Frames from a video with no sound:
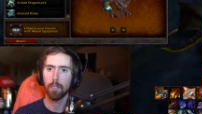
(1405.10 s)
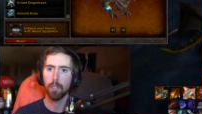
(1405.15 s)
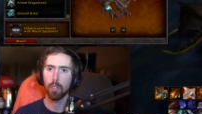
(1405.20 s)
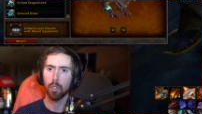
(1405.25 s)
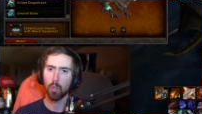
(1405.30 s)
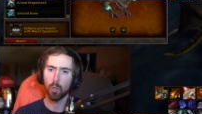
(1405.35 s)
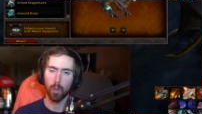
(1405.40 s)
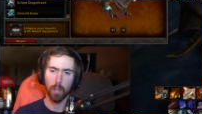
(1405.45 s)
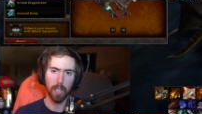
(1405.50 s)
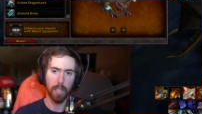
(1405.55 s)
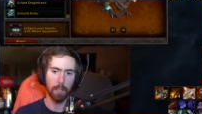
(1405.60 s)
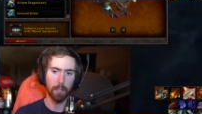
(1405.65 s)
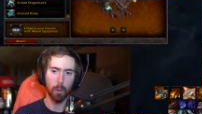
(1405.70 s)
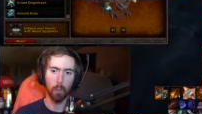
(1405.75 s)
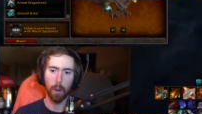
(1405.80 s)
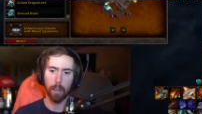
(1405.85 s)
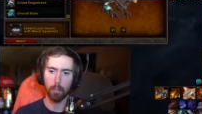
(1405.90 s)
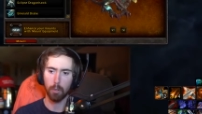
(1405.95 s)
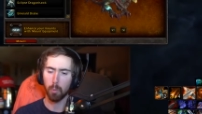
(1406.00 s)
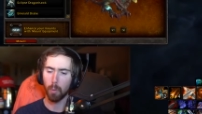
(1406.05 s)
Drake of the
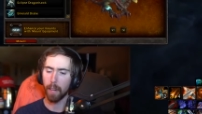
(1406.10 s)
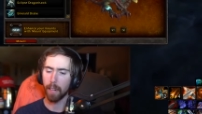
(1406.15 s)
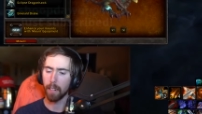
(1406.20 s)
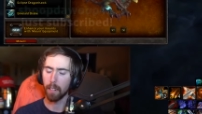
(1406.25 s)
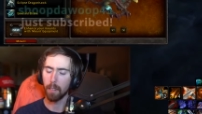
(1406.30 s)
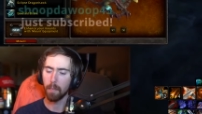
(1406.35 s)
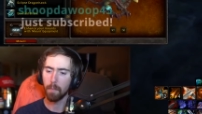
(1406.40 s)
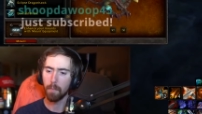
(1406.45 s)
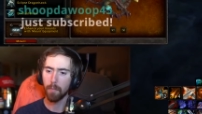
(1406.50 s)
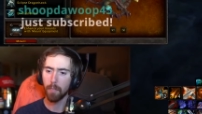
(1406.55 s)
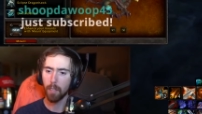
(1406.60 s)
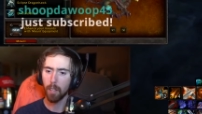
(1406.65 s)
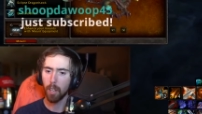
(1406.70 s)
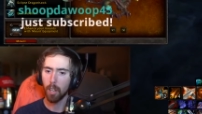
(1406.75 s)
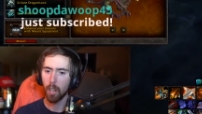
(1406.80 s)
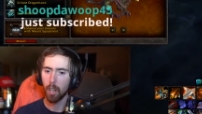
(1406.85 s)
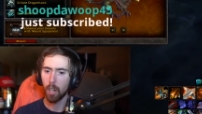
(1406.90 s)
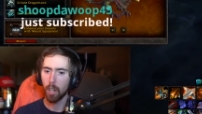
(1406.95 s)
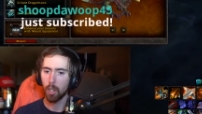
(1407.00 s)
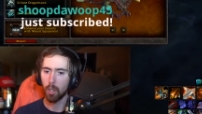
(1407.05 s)
West Wind.
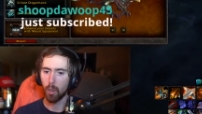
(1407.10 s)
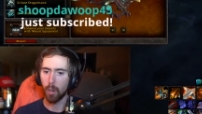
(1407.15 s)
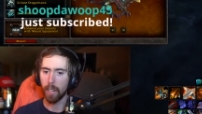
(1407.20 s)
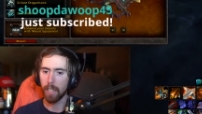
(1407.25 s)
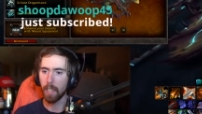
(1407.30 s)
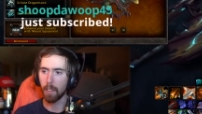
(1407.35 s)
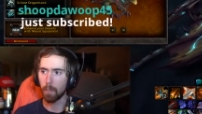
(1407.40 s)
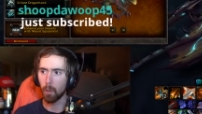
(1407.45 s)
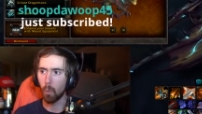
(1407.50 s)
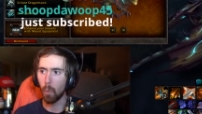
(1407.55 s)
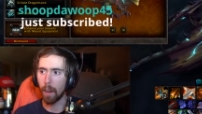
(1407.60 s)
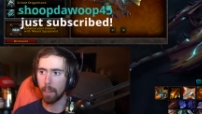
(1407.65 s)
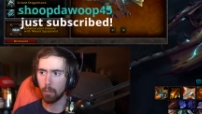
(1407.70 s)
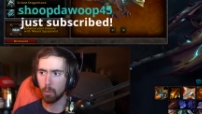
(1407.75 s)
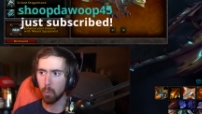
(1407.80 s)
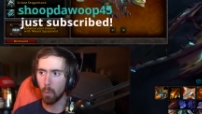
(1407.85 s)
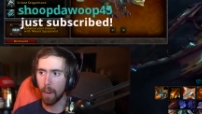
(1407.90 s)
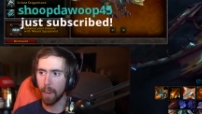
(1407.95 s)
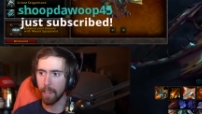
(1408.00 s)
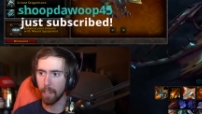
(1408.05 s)
Drake of the West
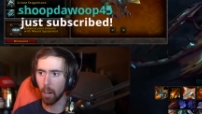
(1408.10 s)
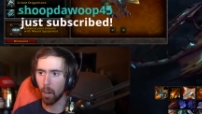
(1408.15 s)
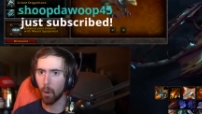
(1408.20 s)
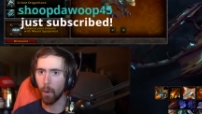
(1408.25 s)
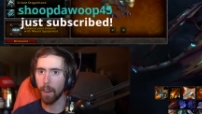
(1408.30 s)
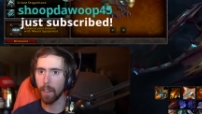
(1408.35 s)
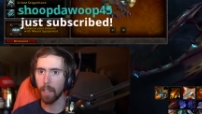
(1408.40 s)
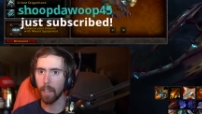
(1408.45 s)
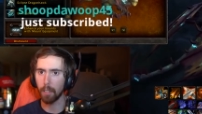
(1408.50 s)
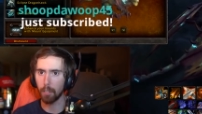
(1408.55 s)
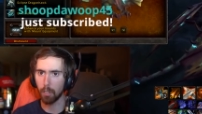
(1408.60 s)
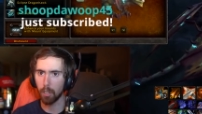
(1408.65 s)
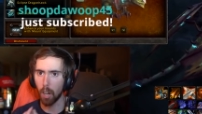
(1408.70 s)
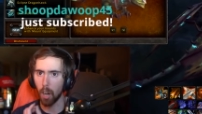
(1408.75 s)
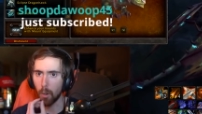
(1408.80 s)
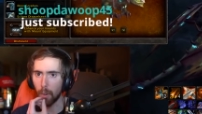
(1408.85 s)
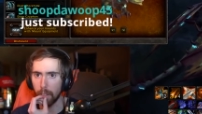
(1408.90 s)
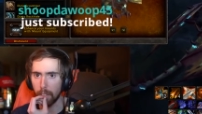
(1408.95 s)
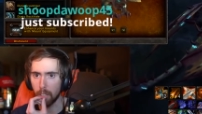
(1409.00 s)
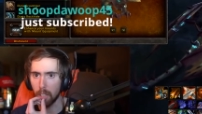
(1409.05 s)
Wind. All right, let's
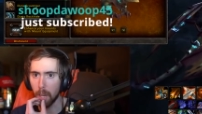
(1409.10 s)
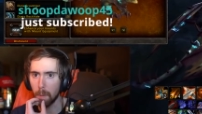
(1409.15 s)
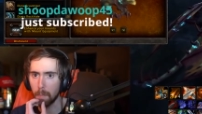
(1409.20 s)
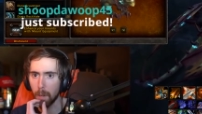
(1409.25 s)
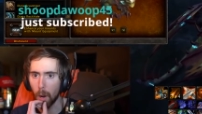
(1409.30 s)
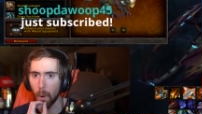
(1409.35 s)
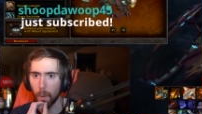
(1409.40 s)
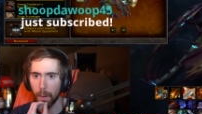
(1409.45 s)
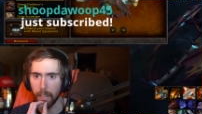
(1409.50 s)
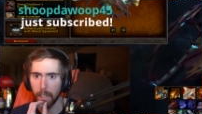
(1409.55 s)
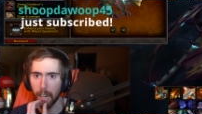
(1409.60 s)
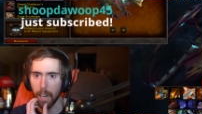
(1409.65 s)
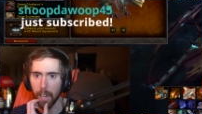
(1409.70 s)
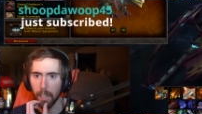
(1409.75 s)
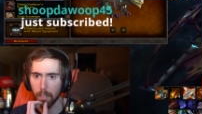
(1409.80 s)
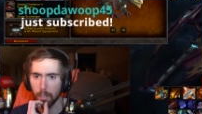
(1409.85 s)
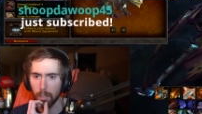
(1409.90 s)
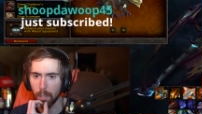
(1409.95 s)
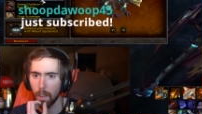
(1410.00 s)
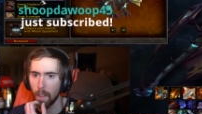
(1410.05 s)
go. Let's keep going,
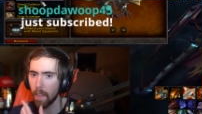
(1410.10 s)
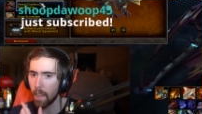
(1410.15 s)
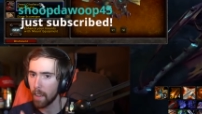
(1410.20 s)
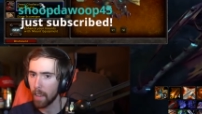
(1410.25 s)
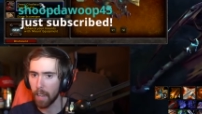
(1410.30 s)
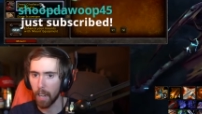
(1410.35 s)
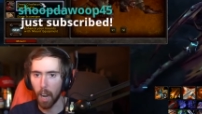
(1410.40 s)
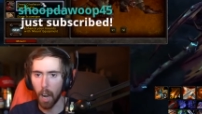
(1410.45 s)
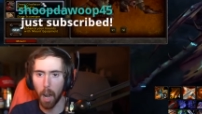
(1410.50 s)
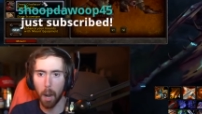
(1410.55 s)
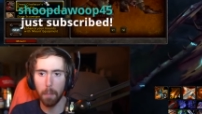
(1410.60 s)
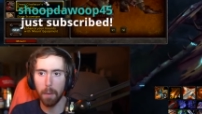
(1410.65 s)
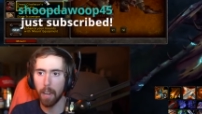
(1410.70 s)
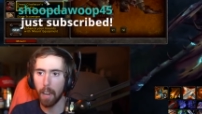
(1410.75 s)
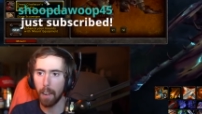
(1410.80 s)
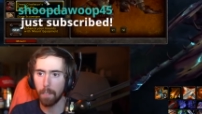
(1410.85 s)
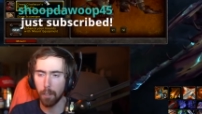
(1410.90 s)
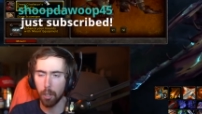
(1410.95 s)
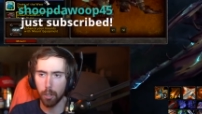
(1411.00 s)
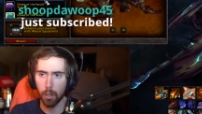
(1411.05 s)
guys. And I- am going to
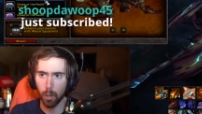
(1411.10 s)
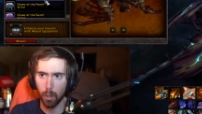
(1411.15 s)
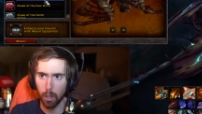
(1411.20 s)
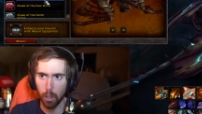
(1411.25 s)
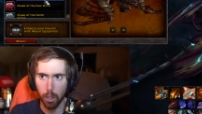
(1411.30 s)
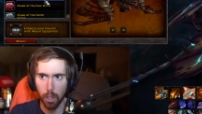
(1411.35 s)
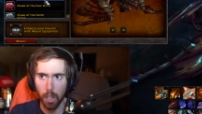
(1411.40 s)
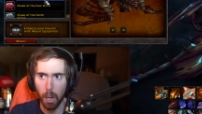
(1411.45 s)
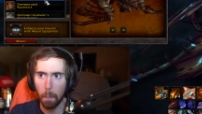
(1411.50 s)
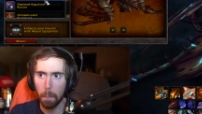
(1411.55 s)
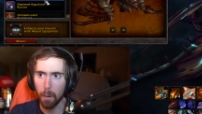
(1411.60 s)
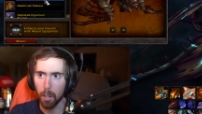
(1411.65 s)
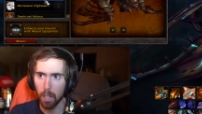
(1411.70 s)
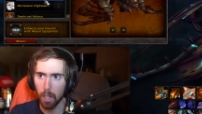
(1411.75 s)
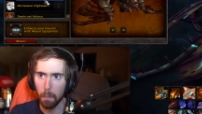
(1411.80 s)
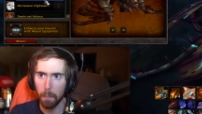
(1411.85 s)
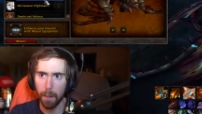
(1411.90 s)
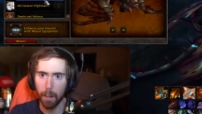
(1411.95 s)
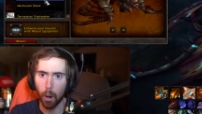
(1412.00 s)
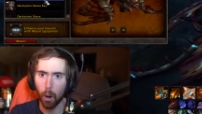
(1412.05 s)
have to turn shit up a
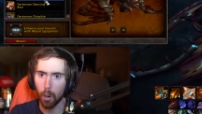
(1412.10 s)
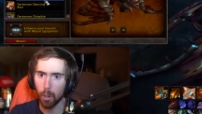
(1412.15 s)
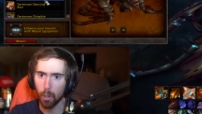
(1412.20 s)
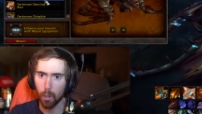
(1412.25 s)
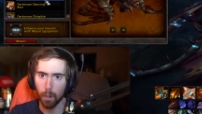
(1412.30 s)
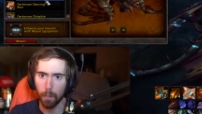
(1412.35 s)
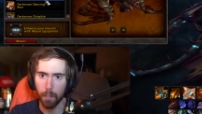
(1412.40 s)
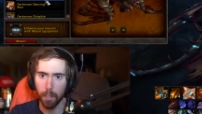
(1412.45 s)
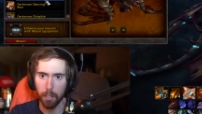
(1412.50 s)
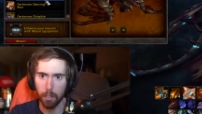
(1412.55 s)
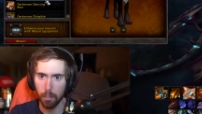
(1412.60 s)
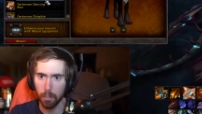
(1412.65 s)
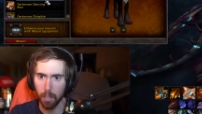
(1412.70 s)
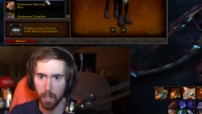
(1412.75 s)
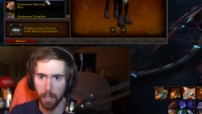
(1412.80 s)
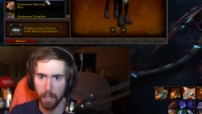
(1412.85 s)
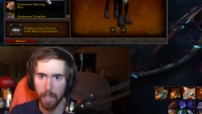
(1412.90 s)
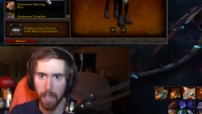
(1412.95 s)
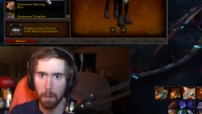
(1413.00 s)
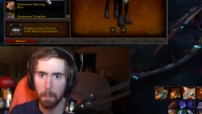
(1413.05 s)
little bit harder if this is going
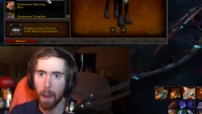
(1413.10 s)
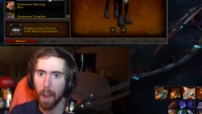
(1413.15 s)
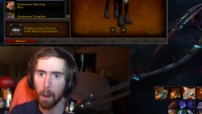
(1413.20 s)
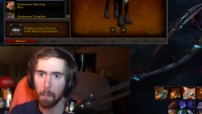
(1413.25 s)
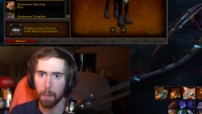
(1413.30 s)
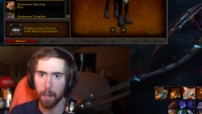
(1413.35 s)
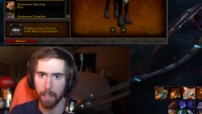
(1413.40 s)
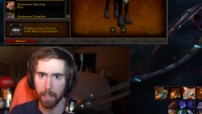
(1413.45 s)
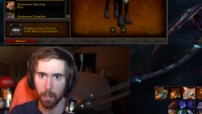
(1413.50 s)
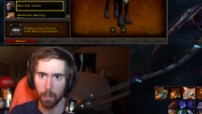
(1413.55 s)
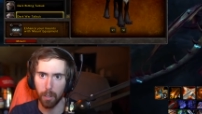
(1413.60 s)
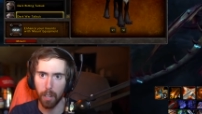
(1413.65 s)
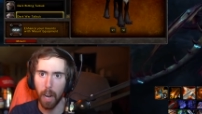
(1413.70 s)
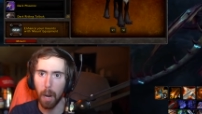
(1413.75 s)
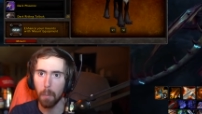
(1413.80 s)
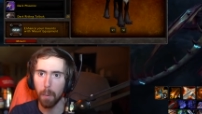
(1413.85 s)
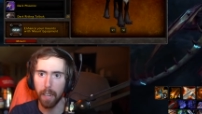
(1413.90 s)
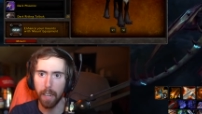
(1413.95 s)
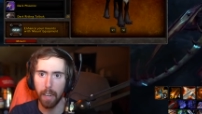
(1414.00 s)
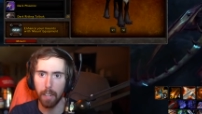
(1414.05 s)
to keep happening, okay?
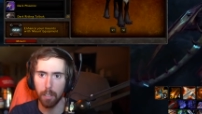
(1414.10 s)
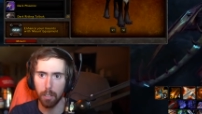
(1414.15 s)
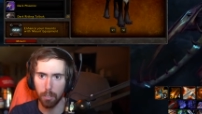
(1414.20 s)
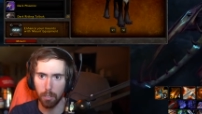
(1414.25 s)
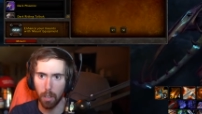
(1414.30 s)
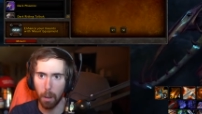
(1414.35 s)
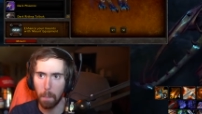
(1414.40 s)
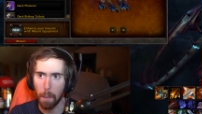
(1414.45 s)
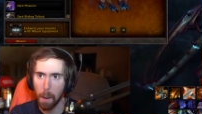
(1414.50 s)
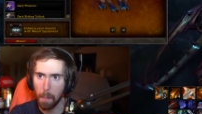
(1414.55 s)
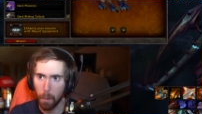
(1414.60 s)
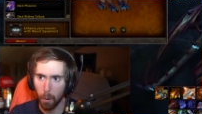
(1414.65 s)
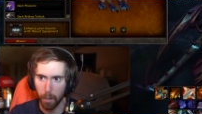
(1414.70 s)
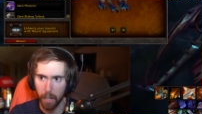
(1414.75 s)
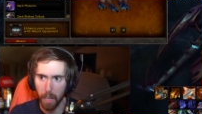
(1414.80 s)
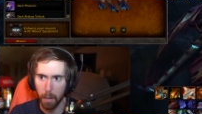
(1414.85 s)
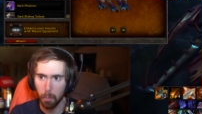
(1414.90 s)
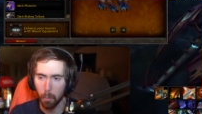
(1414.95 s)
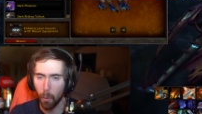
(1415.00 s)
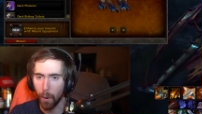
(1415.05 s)
We can't just let people
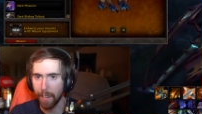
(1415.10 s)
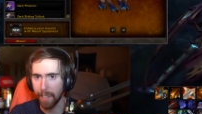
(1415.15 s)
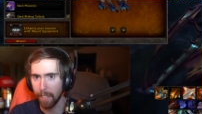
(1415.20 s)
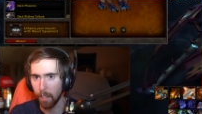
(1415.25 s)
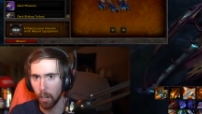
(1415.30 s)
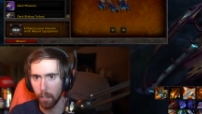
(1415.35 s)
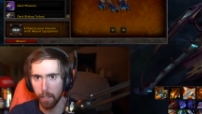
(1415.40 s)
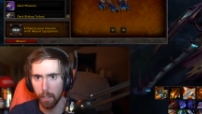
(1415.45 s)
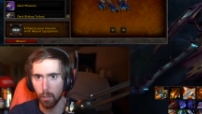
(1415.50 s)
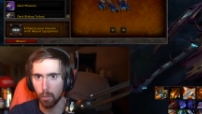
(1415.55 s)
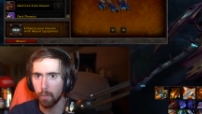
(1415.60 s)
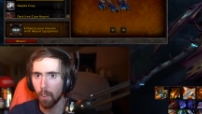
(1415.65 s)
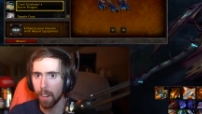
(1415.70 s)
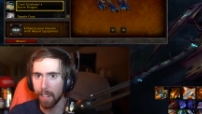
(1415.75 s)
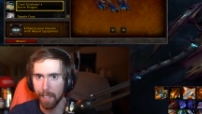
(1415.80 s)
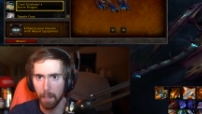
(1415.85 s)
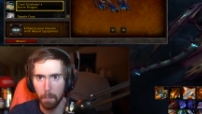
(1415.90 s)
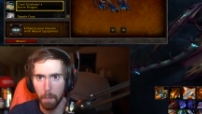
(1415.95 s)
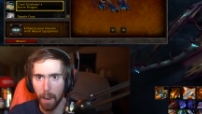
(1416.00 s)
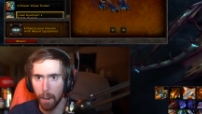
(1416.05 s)
keep winning on these
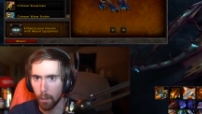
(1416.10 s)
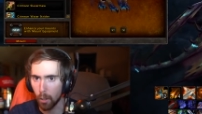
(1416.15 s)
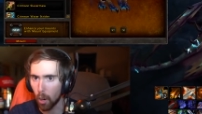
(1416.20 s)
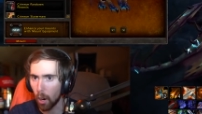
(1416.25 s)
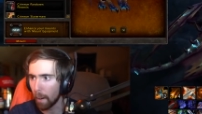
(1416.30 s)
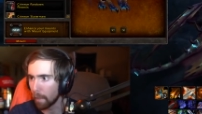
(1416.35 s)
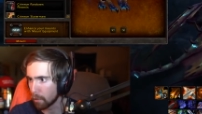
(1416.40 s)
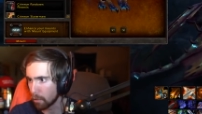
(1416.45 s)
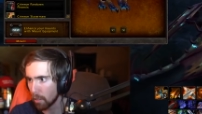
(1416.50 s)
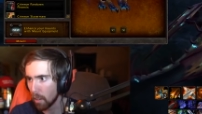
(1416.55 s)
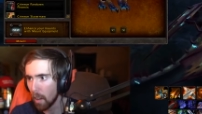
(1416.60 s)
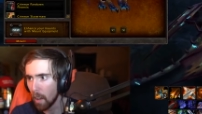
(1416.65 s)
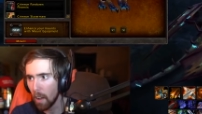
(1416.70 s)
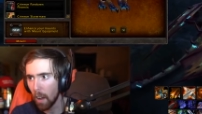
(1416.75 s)
fucking mount offs.